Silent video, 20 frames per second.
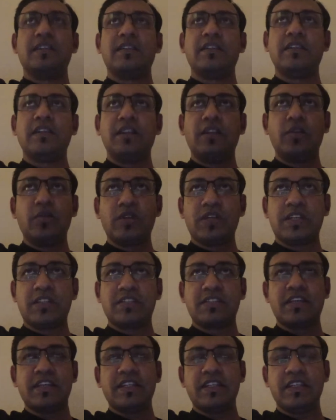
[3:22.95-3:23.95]
The Lunar's
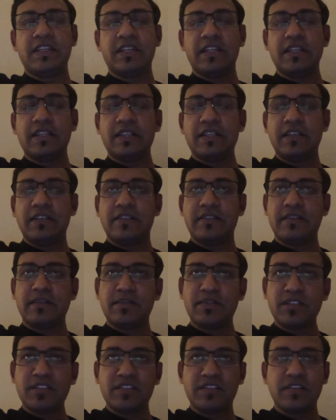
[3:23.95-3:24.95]
idea is
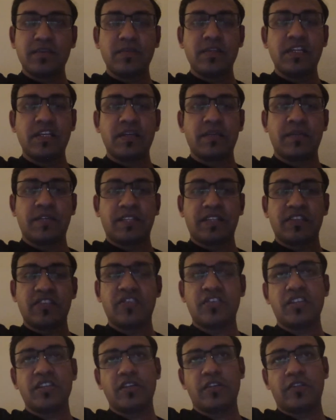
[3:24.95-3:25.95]
something similar, but
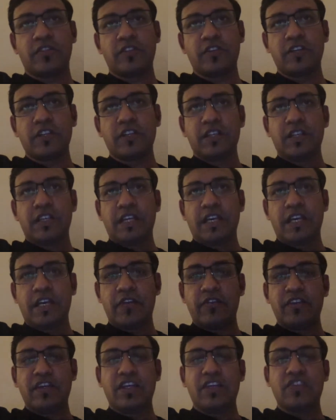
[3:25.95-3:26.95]
instead of
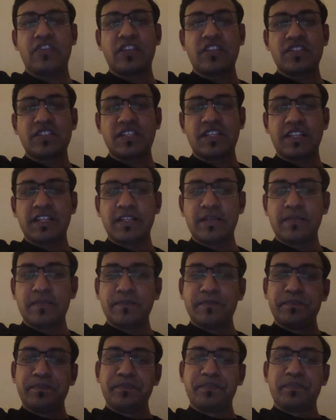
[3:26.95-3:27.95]
having
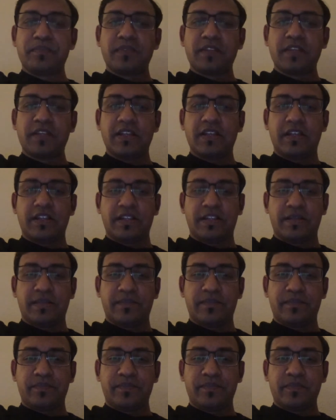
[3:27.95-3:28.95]
a
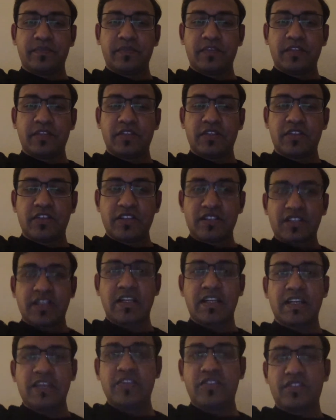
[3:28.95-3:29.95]
um,
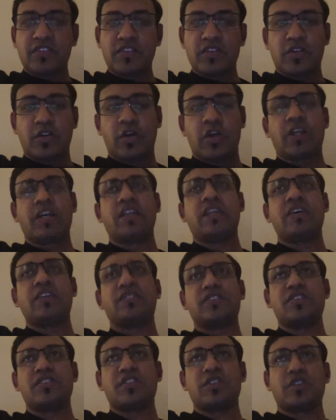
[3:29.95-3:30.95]
centralized
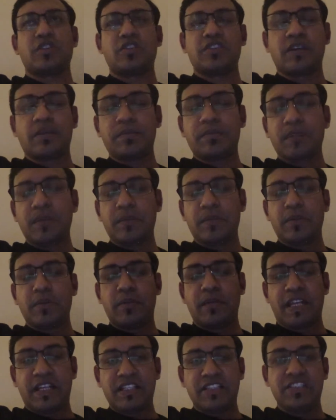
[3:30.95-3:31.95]
organization or some people
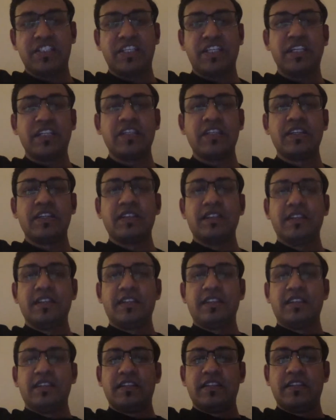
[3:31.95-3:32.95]
managing it,
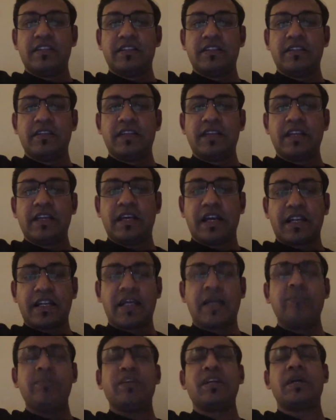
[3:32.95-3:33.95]
they are
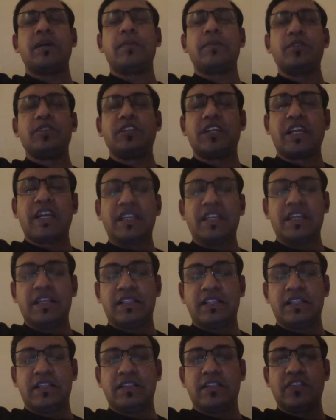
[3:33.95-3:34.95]
coming up with an idea
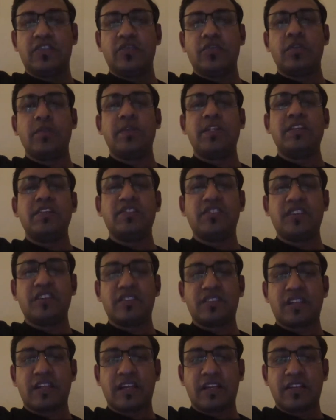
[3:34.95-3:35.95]
that this will be
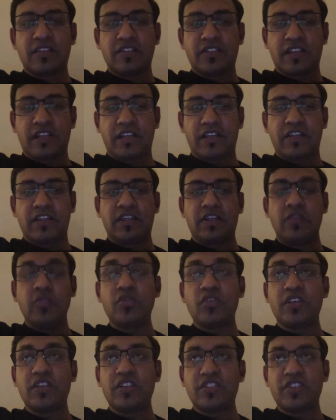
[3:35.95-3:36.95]
decentralized, and the
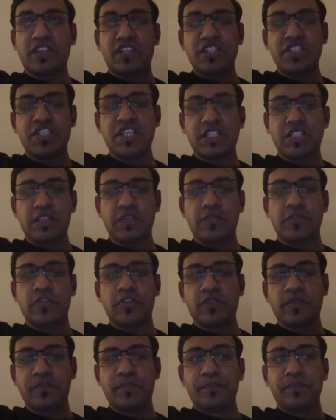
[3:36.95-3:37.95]
users
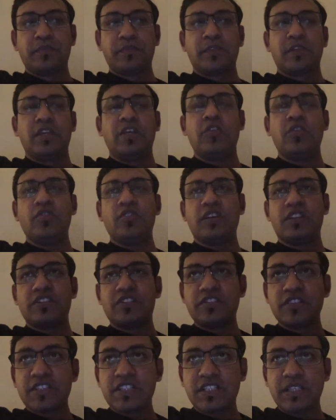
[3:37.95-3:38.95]
initiatives,
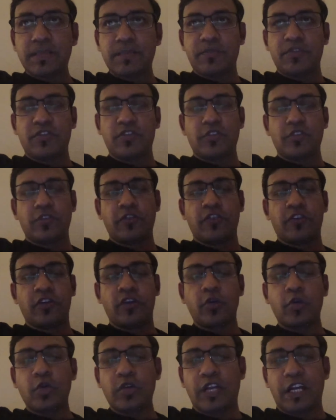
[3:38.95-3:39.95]
users tips for
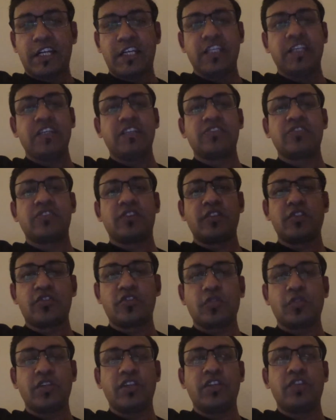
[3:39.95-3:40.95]
good articles or
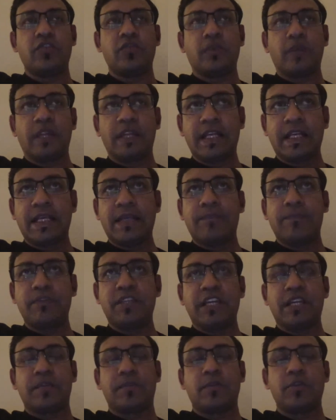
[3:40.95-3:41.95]
stories will keep
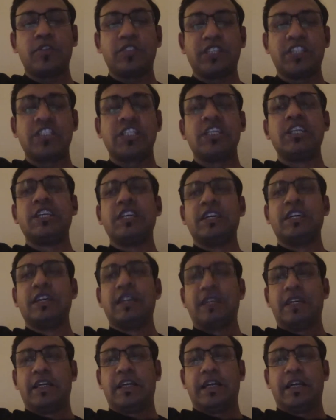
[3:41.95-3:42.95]
that project
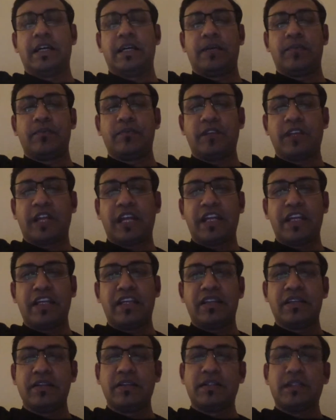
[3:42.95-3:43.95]
running.
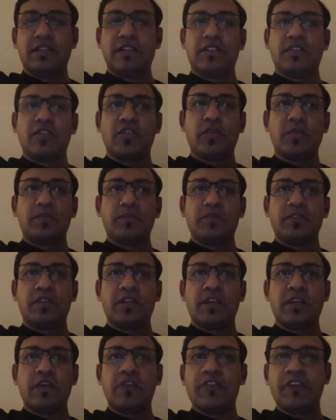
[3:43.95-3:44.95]
So
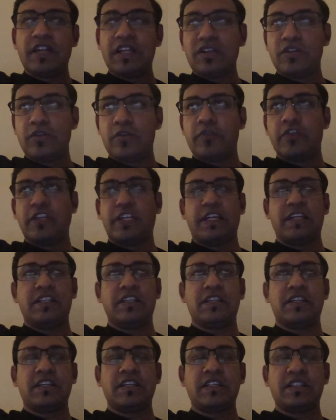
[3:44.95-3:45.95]
a very novel
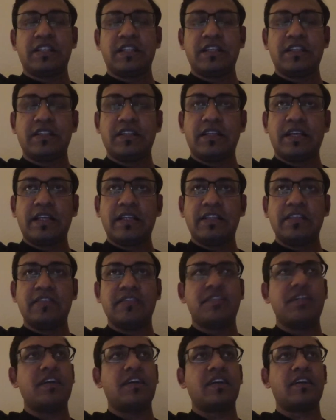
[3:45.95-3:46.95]
idea, right? Like this,
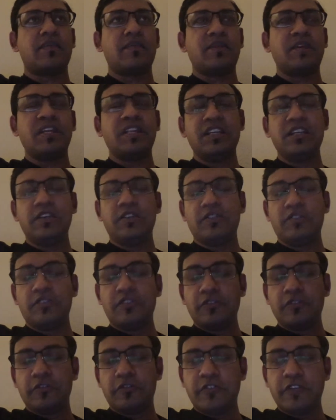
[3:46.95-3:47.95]
there are many
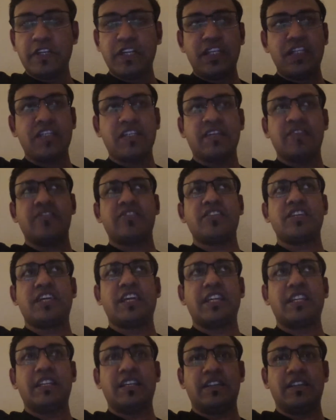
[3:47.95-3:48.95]
very interesting
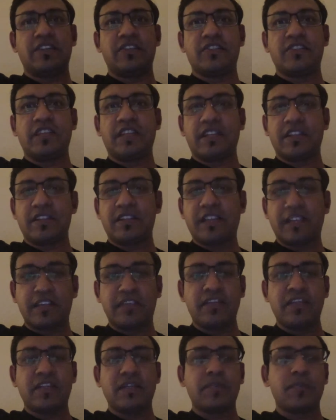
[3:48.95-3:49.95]
ideas that are there in
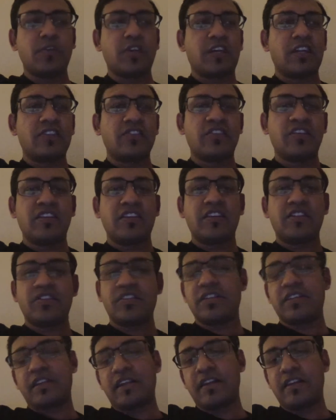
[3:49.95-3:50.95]
the cryptocurrency
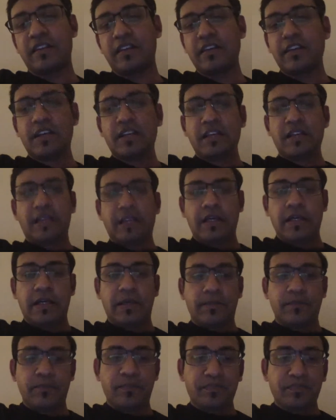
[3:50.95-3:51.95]
industries,
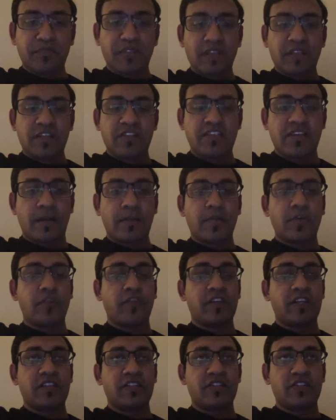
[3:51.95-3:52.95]
and some
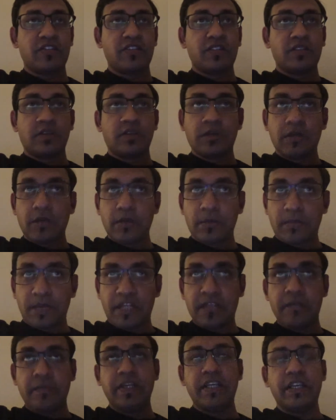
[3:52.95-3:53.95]
of us
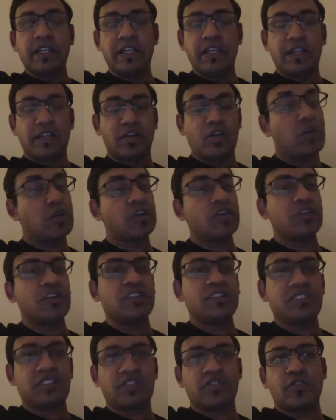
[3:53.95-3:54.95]
might be here not
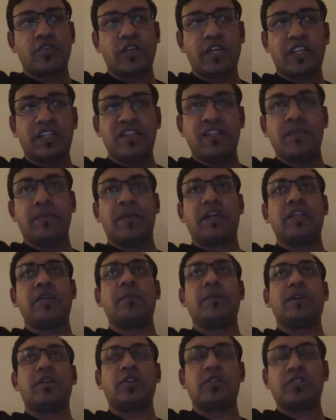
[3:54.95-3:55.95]
only just to gain the money
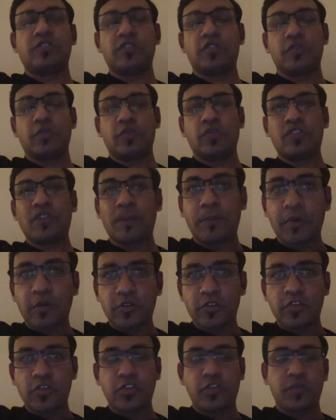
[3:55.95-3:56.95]
but also to
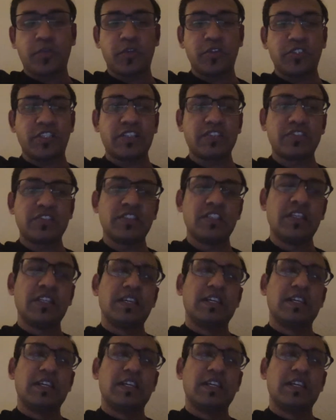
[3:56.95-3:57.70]
support those projects.